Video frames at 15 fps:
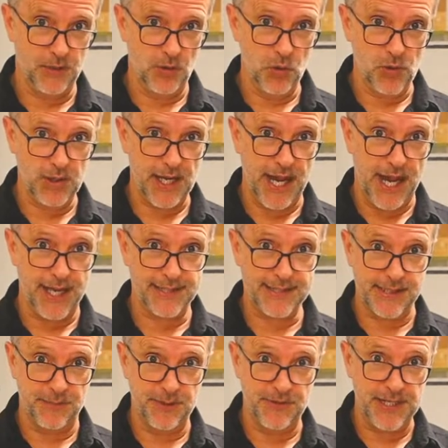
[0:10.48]
a look at
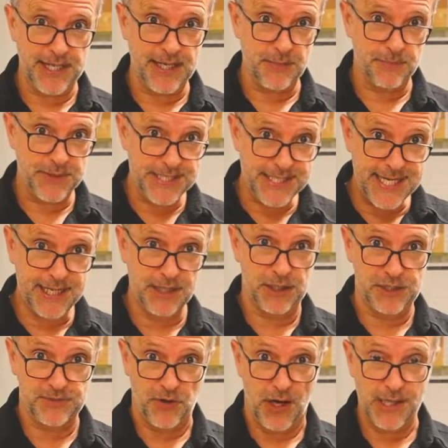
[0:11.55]
some of the particular
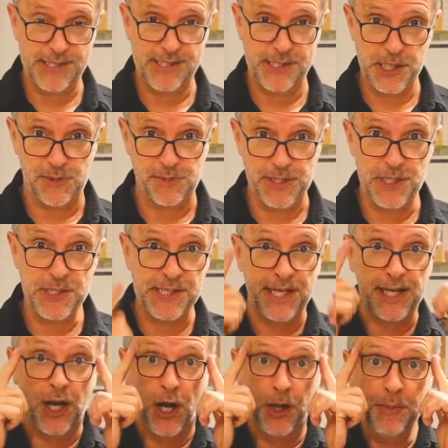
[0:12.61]
devices you can be using
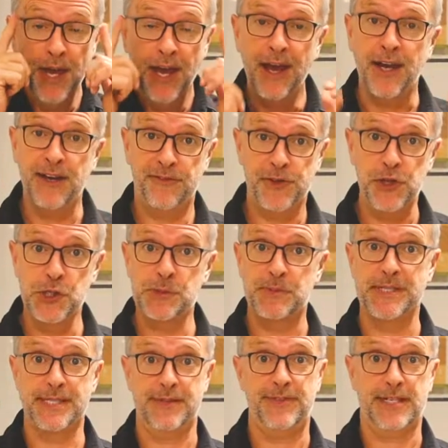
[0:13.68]
at home and a few
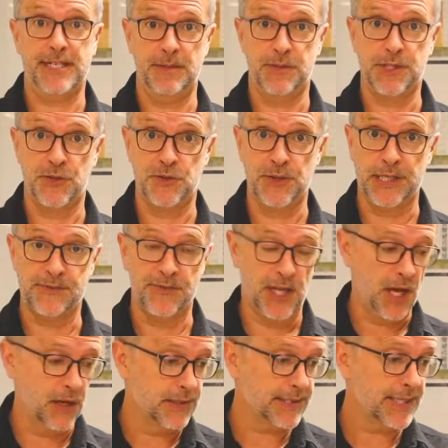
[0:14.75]
specific tips and tricks for
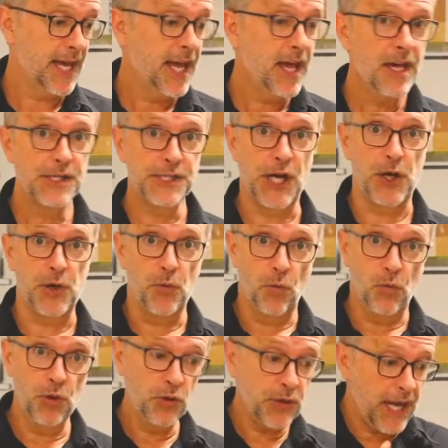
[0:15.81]
those. So
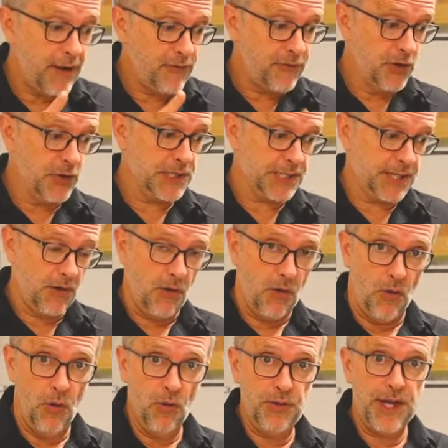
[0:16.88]
we'll look at first
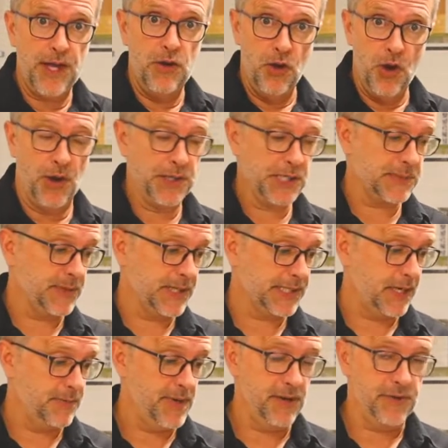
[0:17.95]
all the
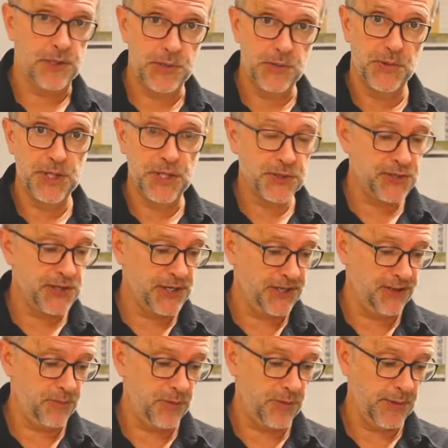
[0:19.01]
non-espresso methods, all the
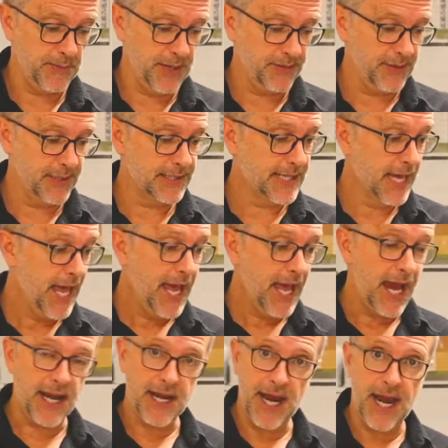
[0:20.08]
alternative brewing methods,
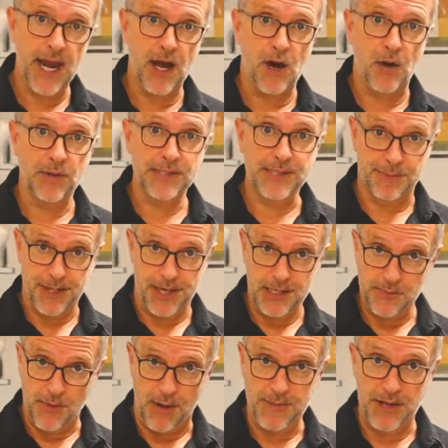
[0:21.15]
and how some of those
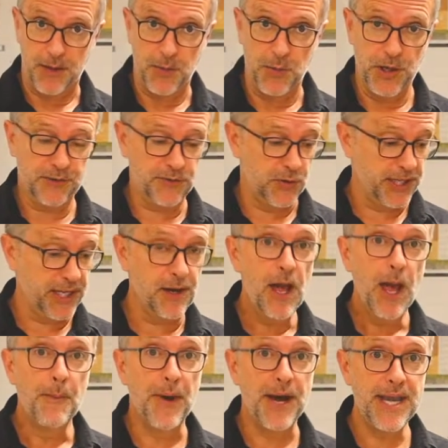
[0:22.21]
might be able to work for you.
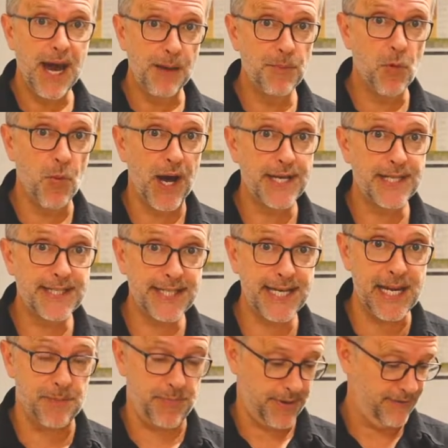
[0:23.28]
My number 1
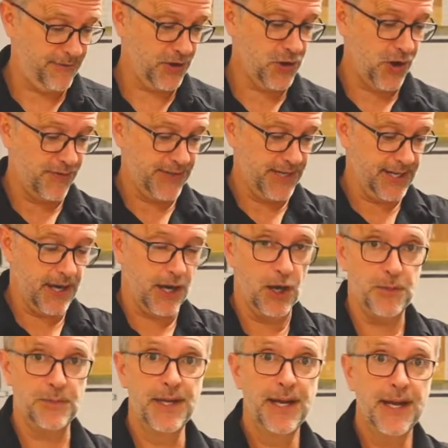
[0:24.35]
tip for coffee at
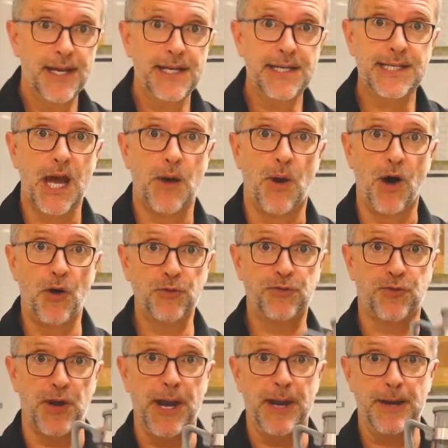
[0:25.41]
home is our old
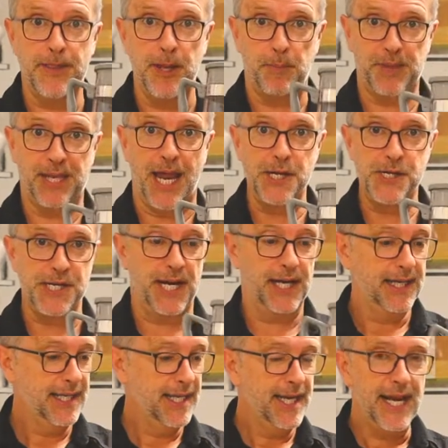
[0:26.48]
friend, the plunger.
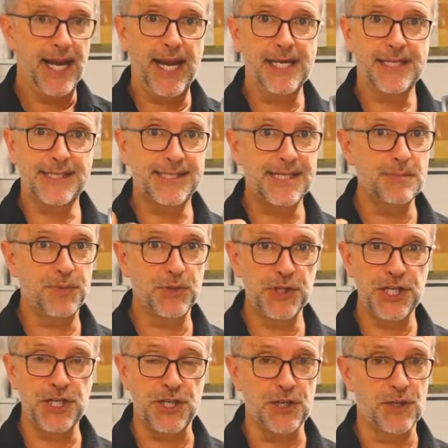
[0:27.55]
It's simple to
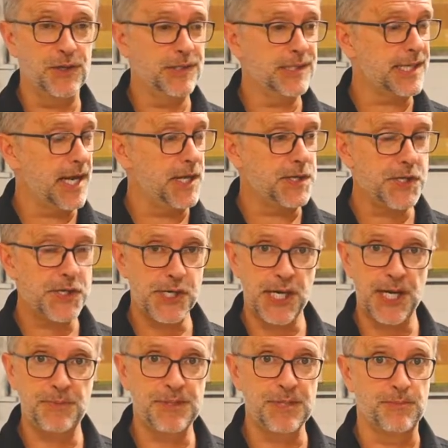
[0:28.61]
use, it's
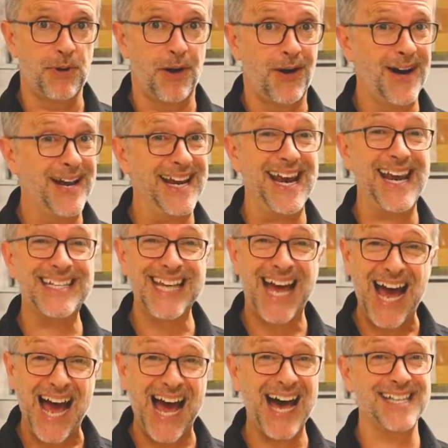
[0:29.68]
cheap to buy, it's
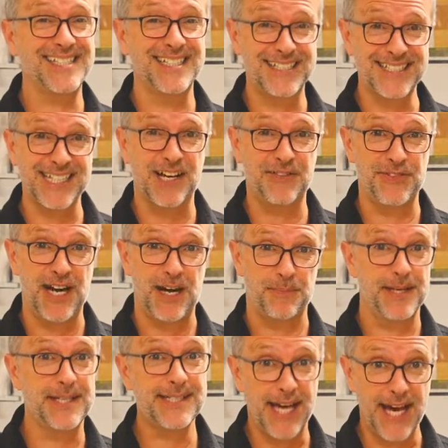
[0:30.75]
hard to stuff
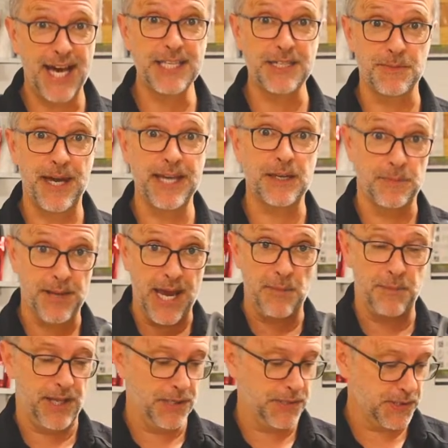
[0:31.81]
up. It's hard to make a
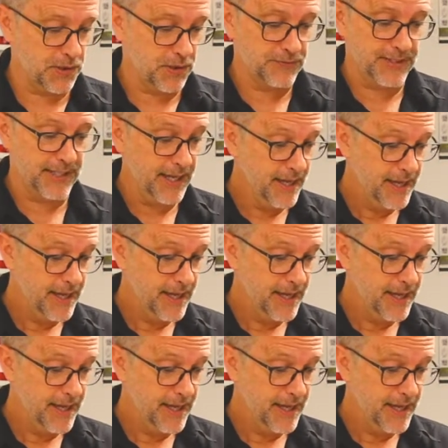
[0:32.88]
bad plunger coffee.